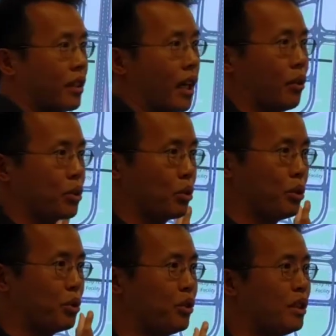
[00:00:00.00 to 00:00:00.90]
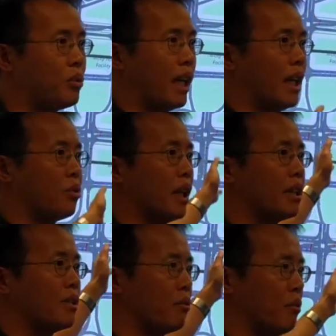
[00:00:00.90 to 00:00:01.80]
scenarios. So you see red light
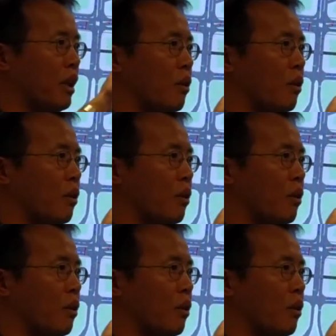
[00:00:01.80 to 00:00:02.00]
running